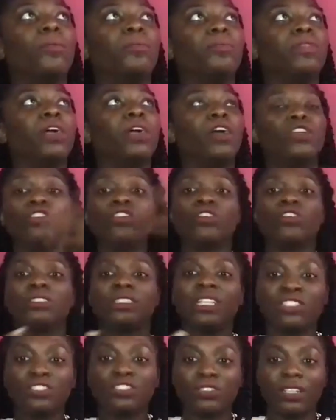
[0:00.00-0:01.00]

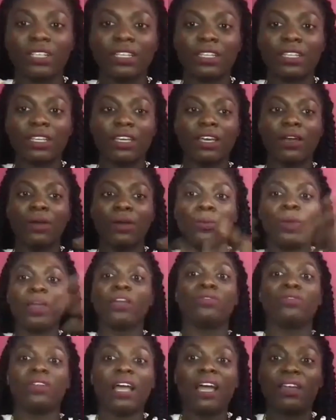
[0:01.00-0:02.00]
Eurocentric way of
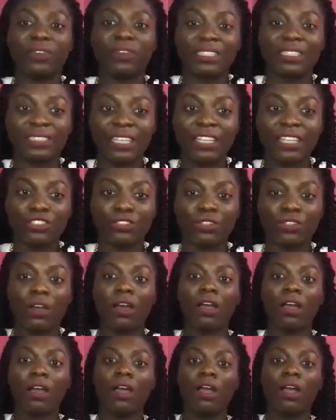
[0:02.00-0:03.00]
life, etc.
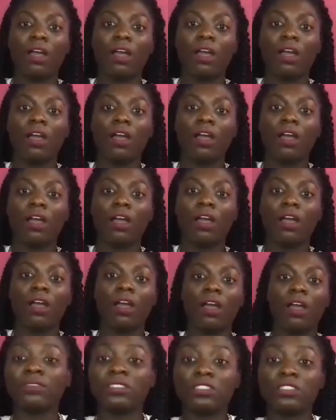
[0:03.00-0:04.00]
You might even
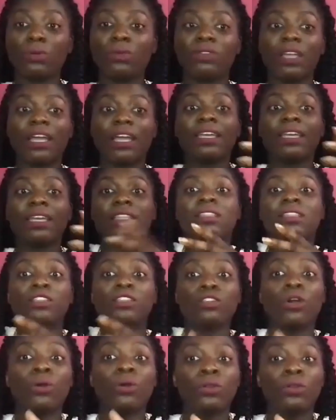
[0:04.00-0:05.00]
have to deal with that in
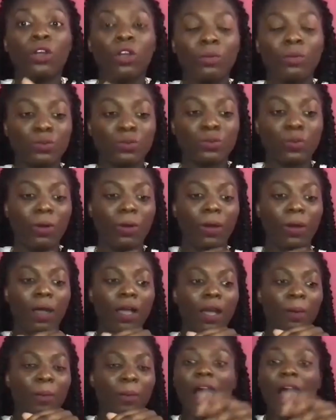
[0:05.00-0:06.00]
your own home as well.
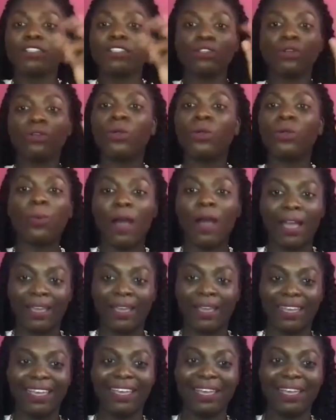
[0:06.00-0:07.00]
But I don't know why.
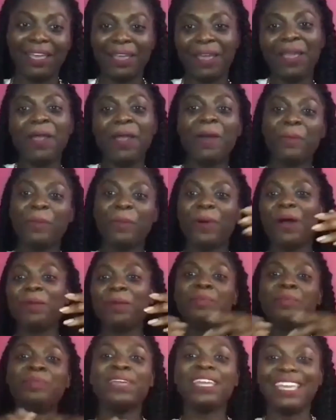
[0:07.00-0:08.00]
But
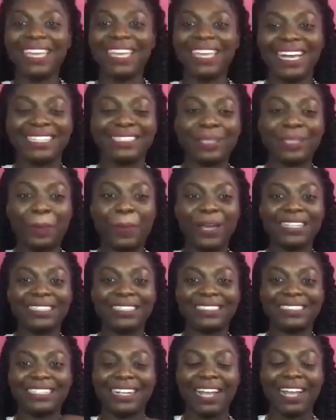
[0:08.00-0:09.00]
me as a
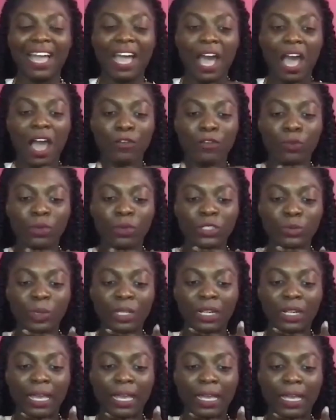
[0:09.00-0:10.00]
person, I've always been
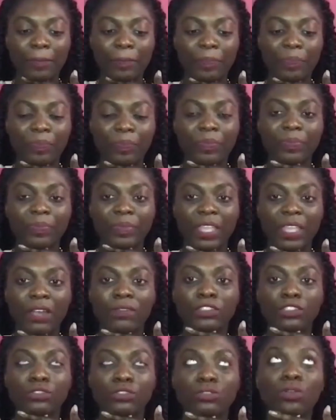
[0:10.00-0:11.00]
like, there
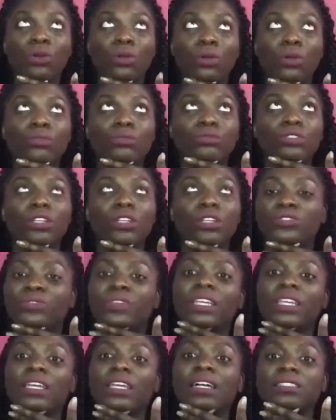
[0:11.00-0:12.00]
is no such
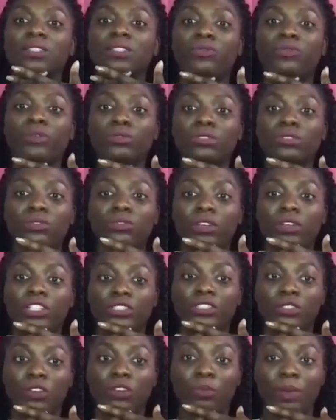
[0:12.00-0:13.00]
thing as a filtered version
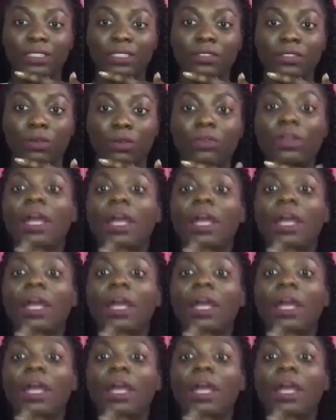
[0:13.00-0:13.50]
of myself.